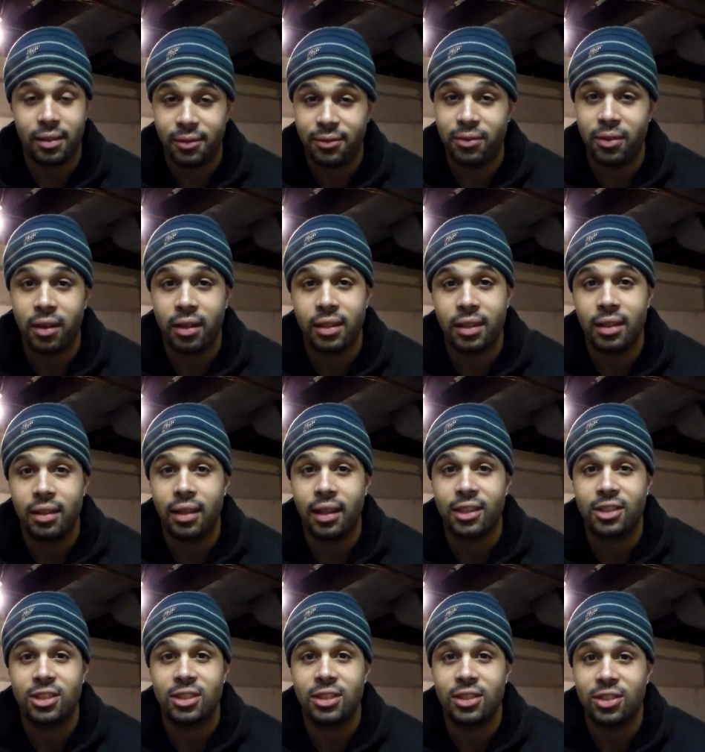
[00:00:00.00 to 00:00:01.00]
fucking
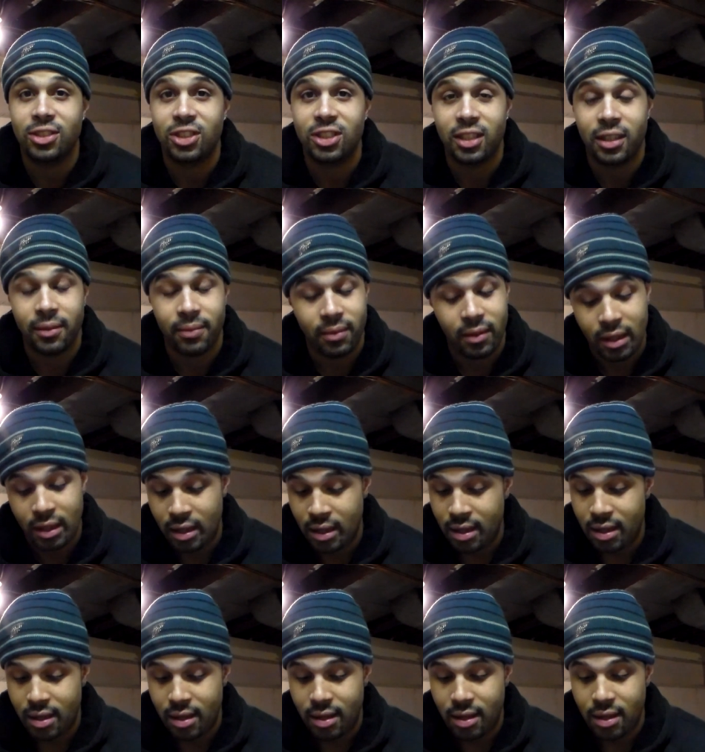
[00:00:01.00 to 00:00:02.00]
election and shit.
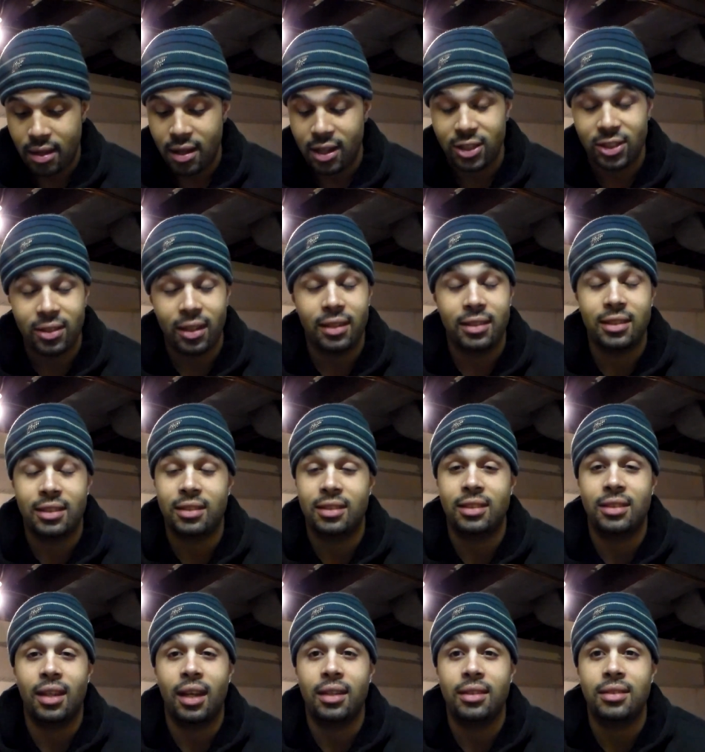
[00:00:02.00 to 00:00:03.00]
So I just
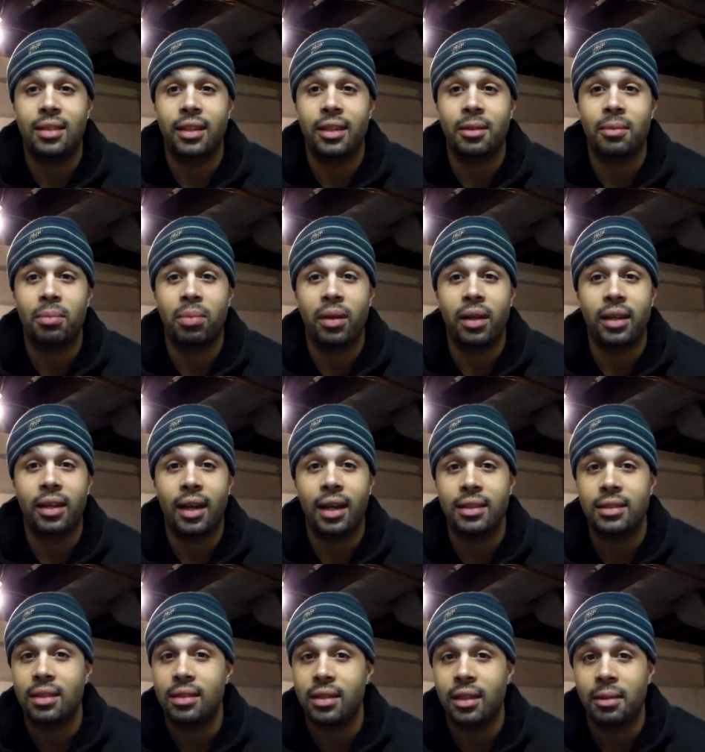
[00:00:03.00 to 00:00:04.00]
decided to take a break.
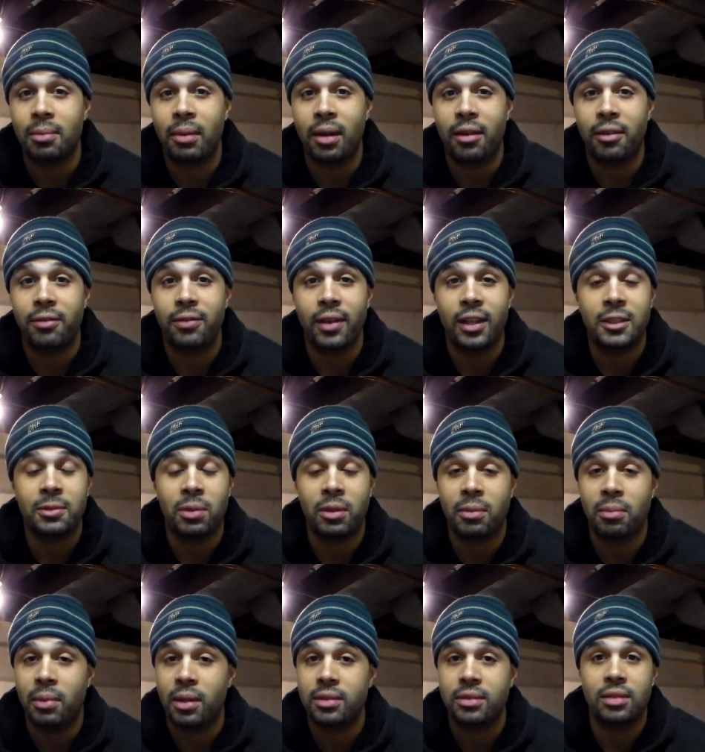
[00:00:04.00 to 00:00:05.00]
I deleted my
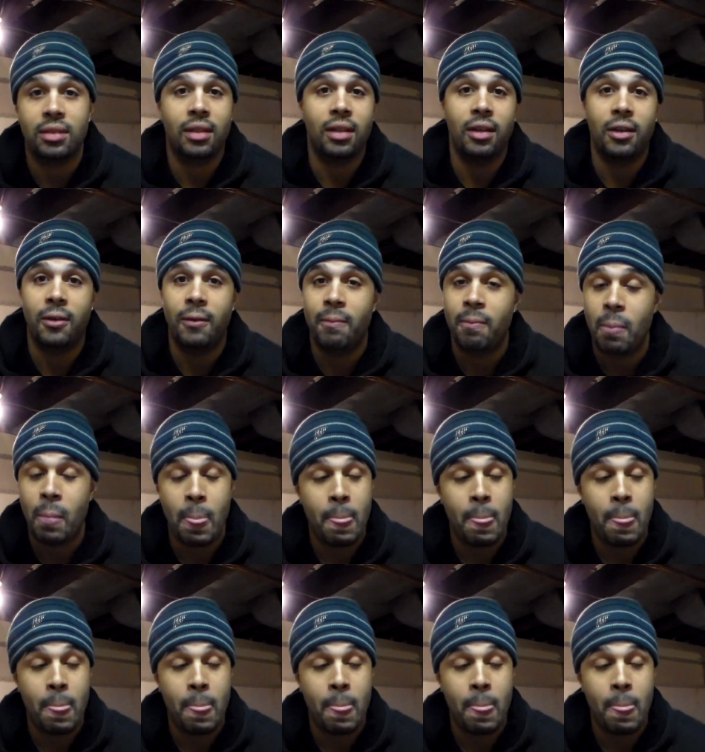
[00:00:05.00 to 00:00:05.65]
Facebook months ago.